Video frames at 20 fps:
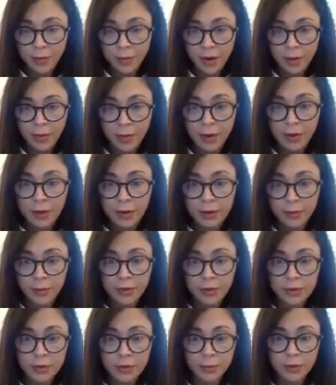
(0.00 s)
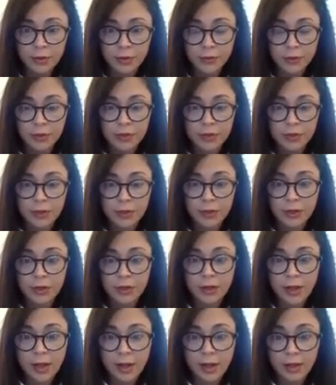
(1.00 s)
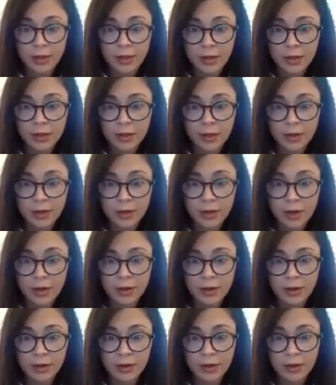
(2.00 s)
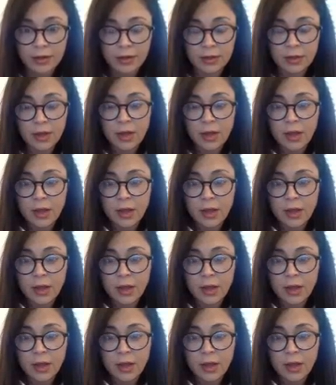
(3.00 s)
primarily the principle of utility and the hedonic calculus,